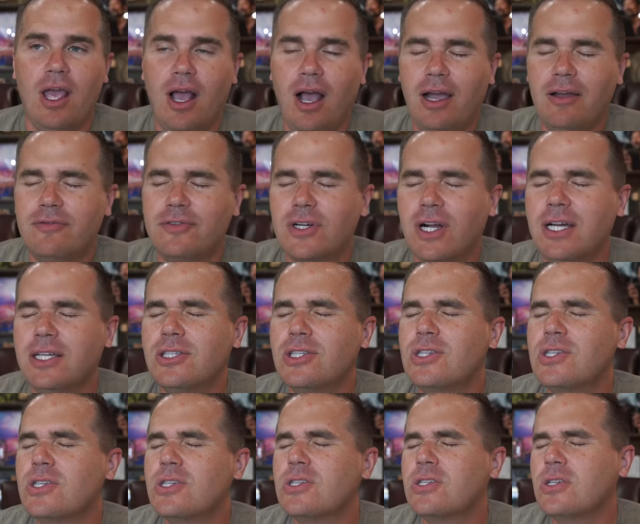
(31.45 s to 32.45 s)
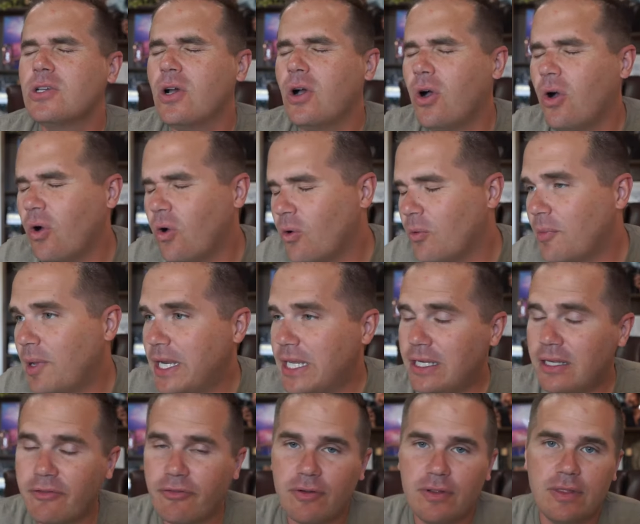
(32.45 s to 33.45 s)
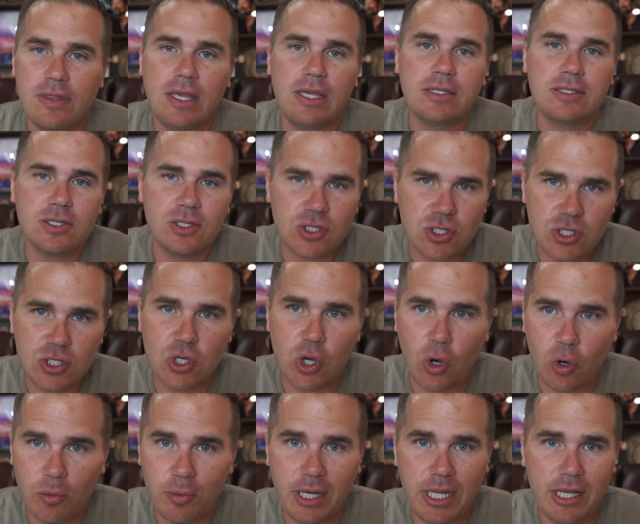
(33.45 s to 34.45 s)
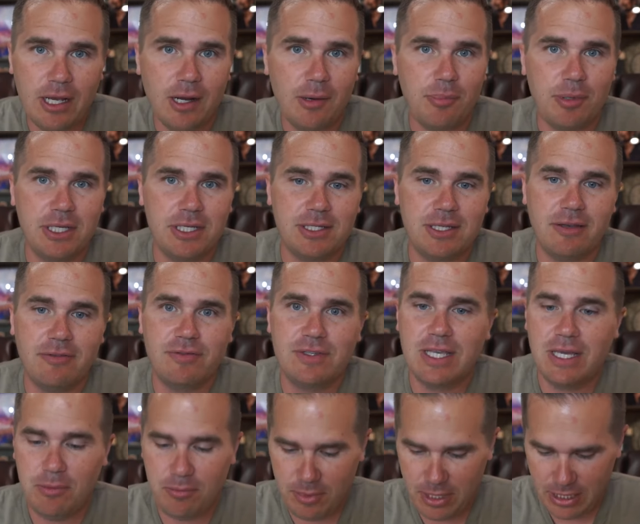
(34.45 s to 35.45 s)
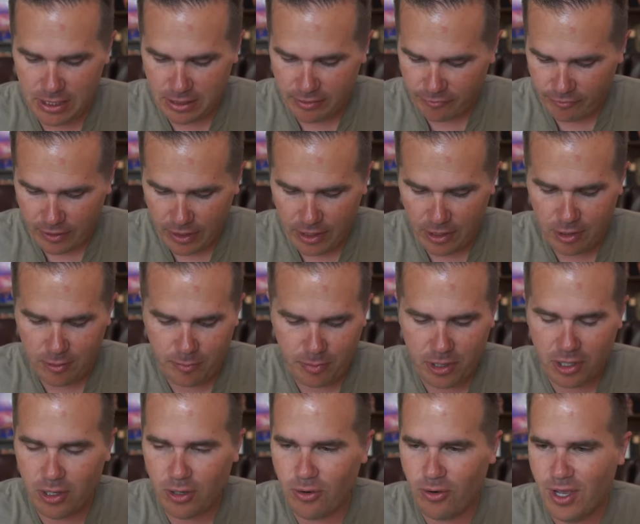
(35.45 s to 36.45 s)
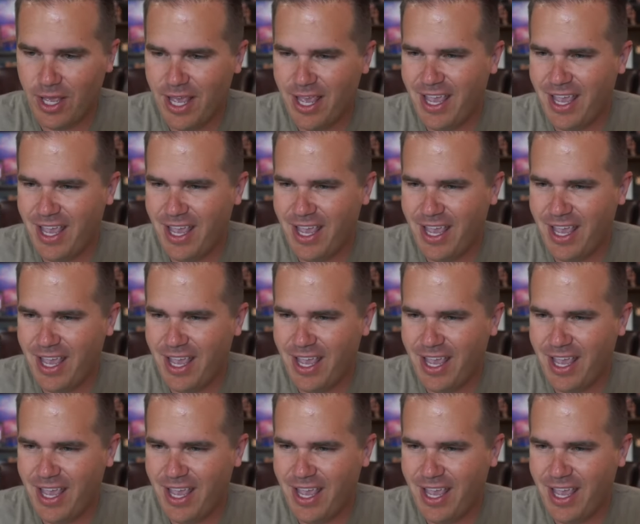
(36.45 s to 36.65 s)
I've tried so many different things, and so many companies have sent me different ear pro,